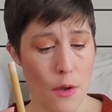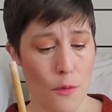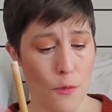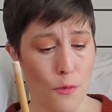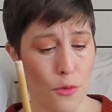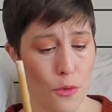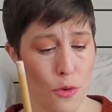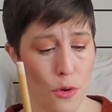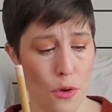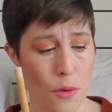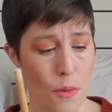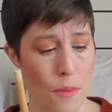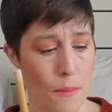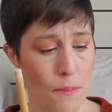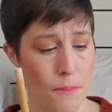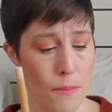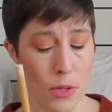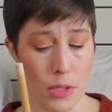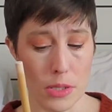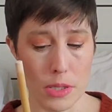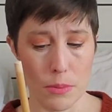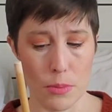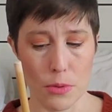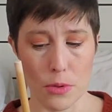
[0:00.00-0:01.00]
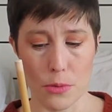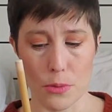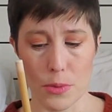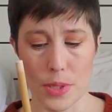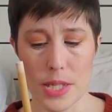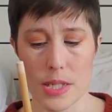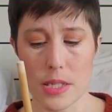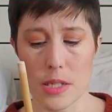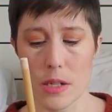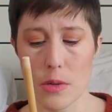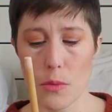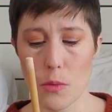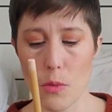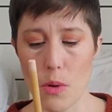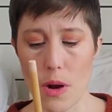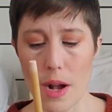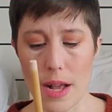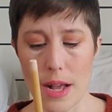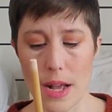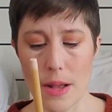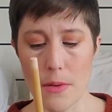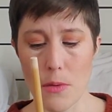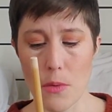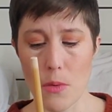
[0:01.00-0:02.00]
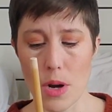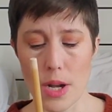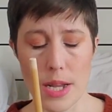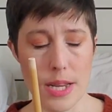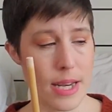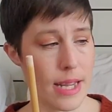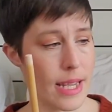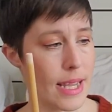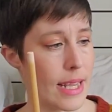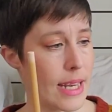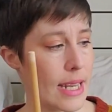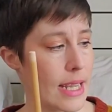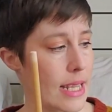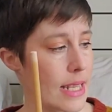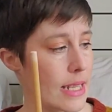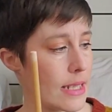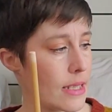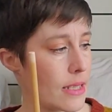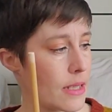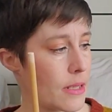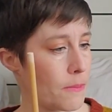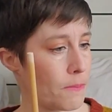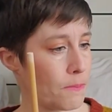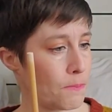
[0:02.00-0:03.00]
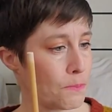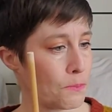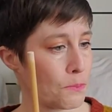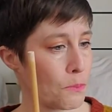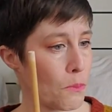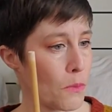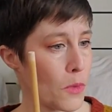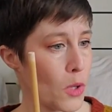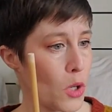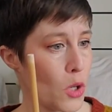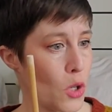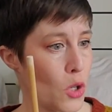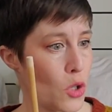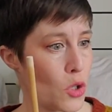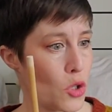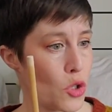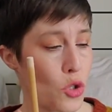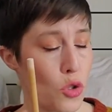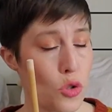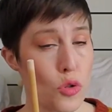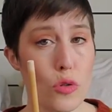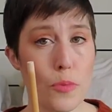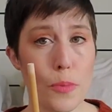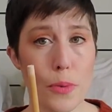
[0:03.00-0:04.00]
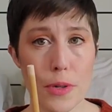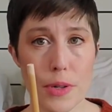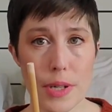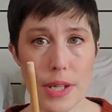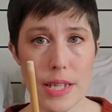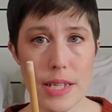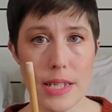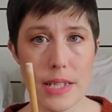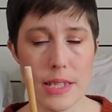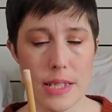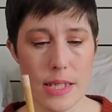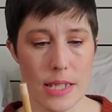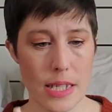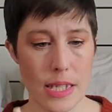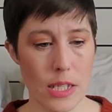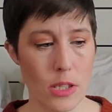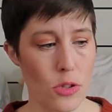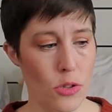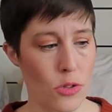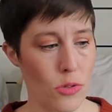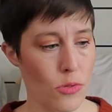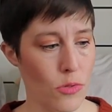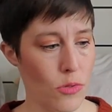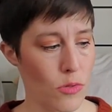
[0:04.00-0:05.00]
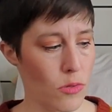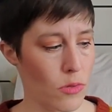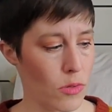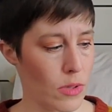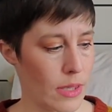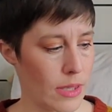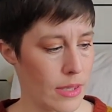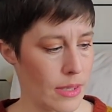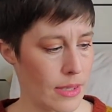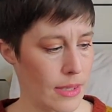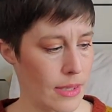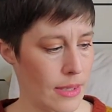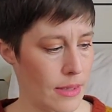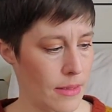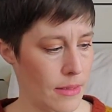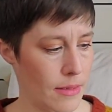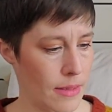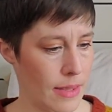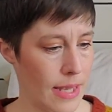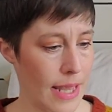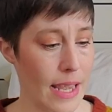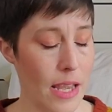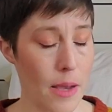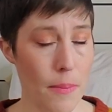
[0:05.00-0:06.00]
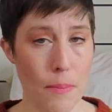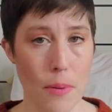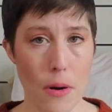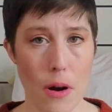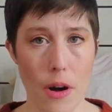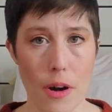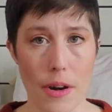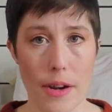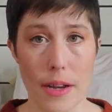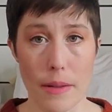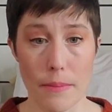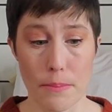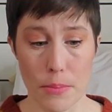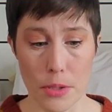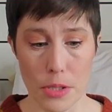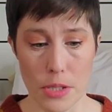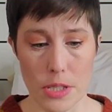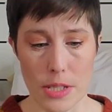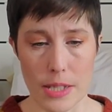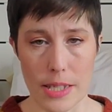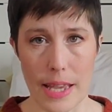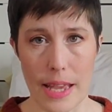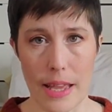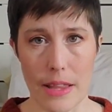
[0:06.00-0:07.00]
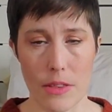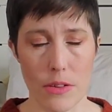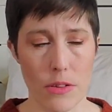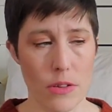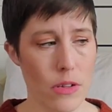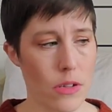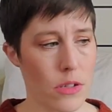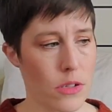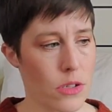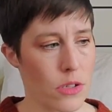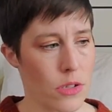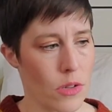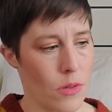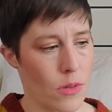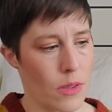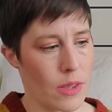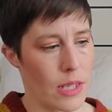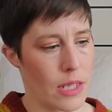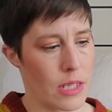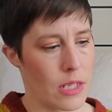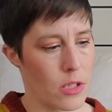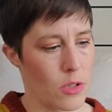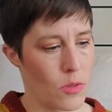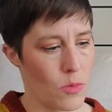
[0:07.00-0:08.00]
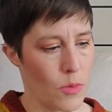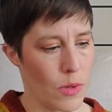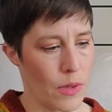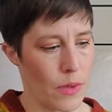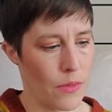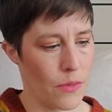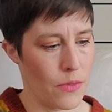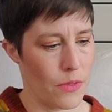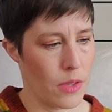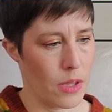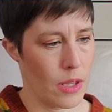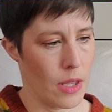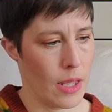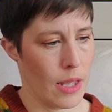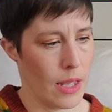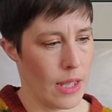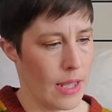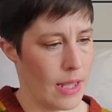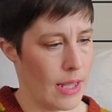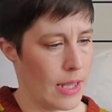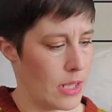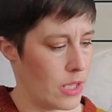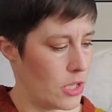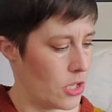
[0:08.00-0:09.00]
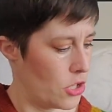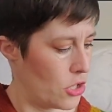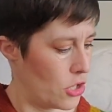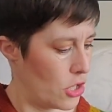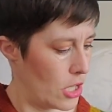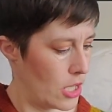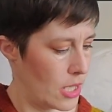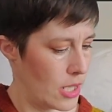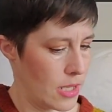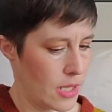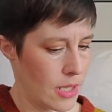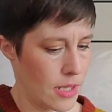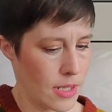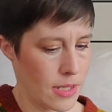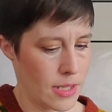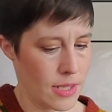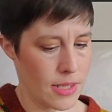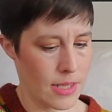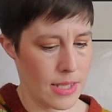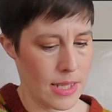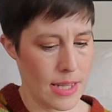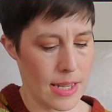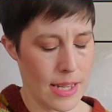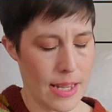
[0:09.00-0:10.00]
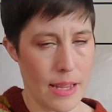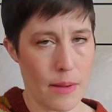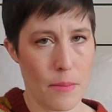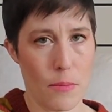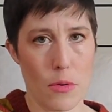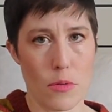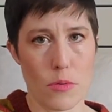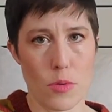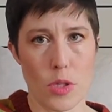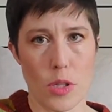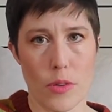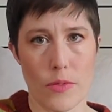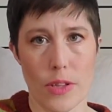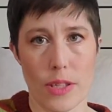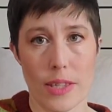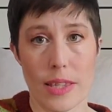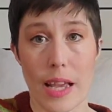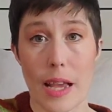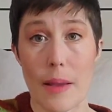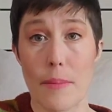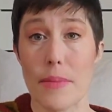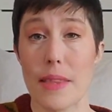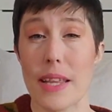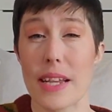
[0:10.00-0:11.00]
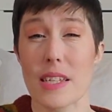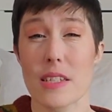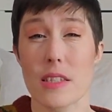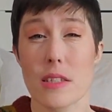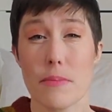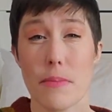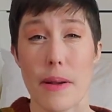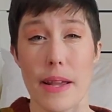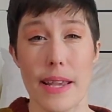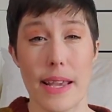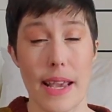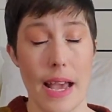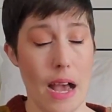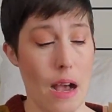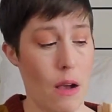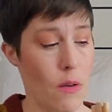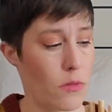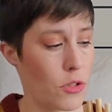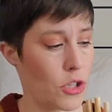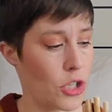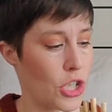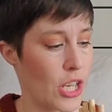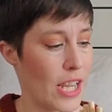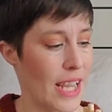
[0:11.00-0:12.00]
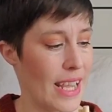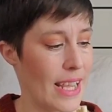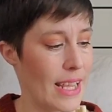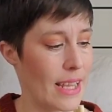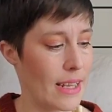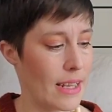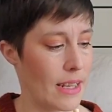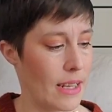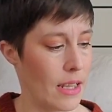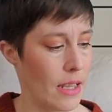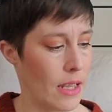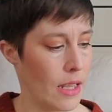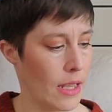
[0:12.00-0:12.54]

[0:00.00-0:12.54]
for multiple reasons. One, it is super easy to take apart and put together. So this Swift is just sitting most of the time next to my couch in